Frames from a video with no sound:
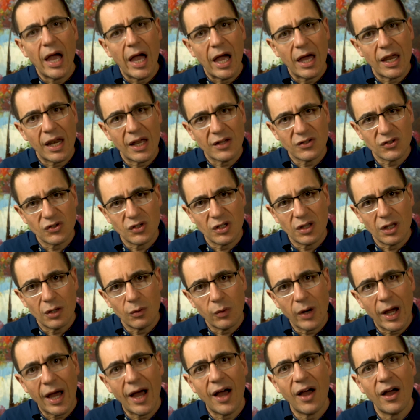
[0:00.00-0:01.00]
And as I said,
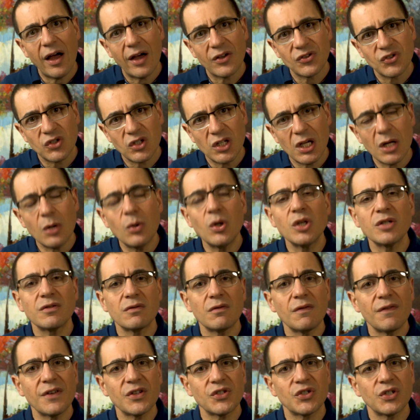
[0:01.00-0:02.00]
there are a series
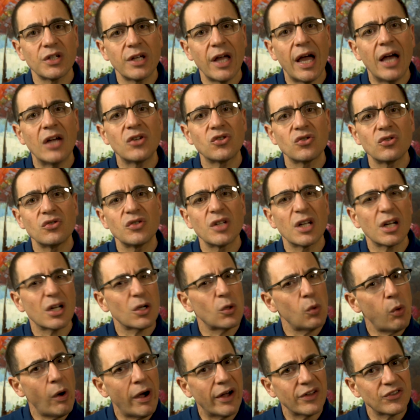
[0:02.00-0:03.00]
of investigations that
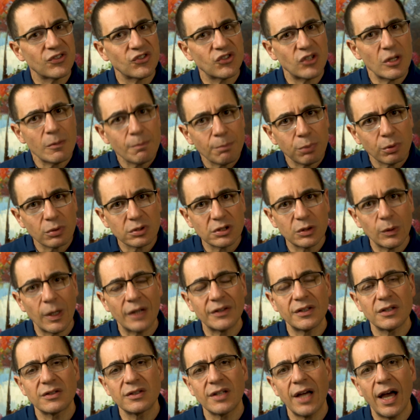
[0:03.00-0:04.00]
are quite simple to
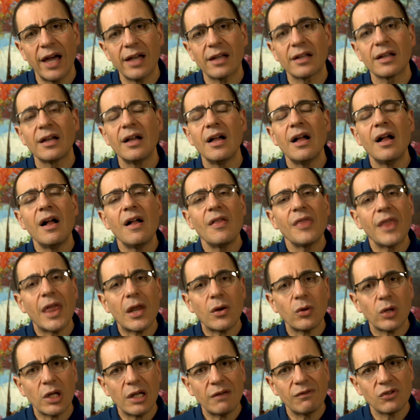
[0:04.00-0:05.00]
undertake
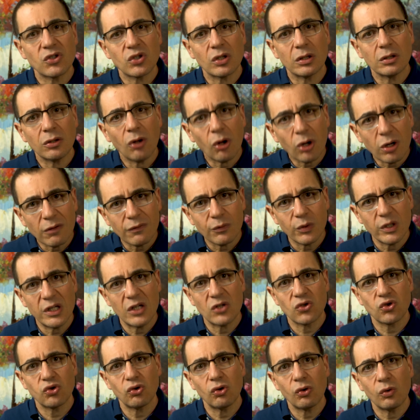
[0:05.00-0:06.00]
that will give us a lot of
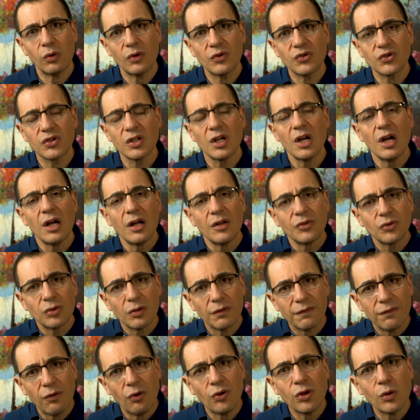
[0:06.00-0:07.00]
reassurance
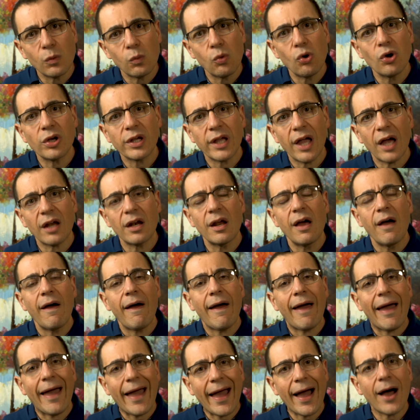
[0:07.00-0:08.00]
to further work out
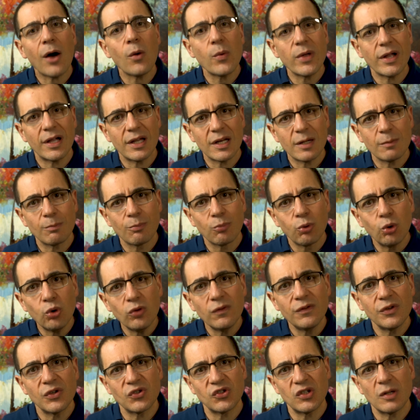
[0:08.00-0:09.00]
how we can
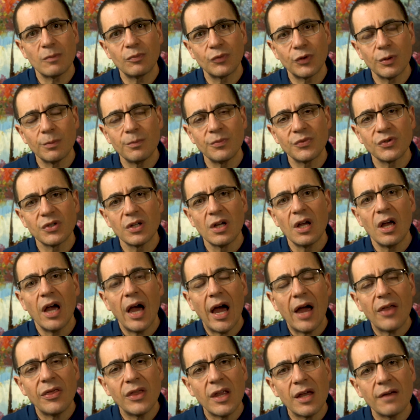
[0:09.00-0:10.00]
improve your symptoms
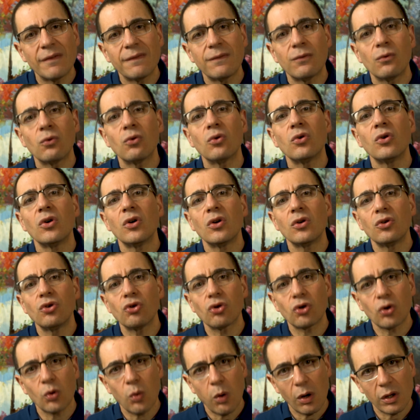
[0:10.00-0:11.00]
and therefore
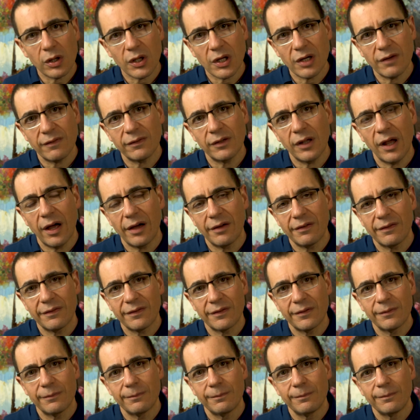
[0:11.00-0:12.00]
your quality of life.
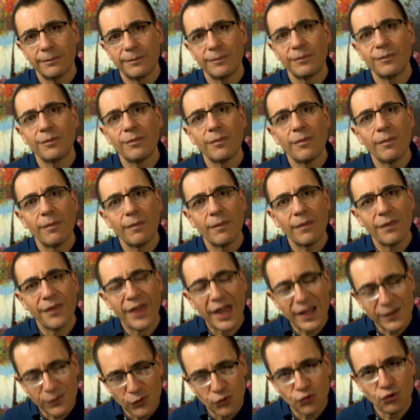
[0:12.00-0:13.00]

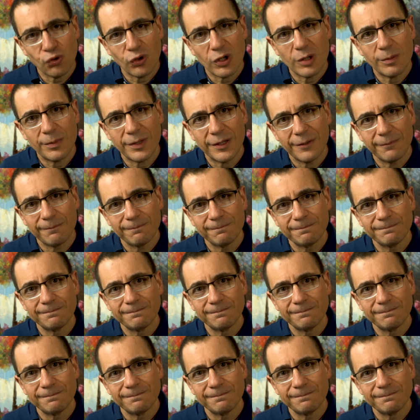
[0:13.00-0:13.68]
Thanks for joining me.